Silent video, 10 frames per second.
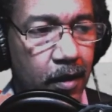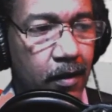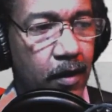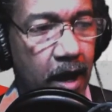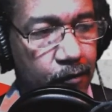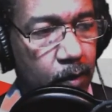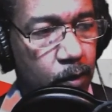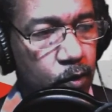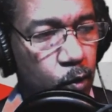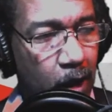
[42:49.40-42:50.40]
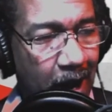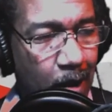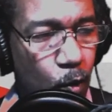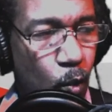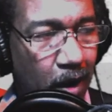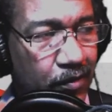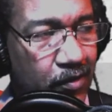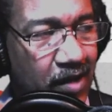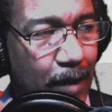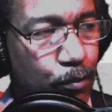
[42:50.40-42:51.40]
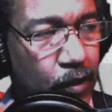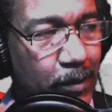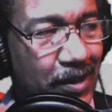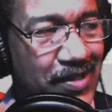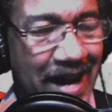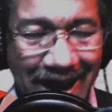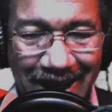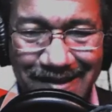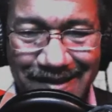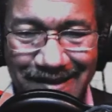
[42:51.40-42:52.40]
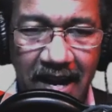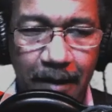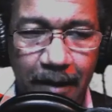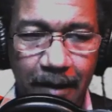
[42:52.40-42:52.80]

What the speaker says: Everyone who wants a job pretty much has a job.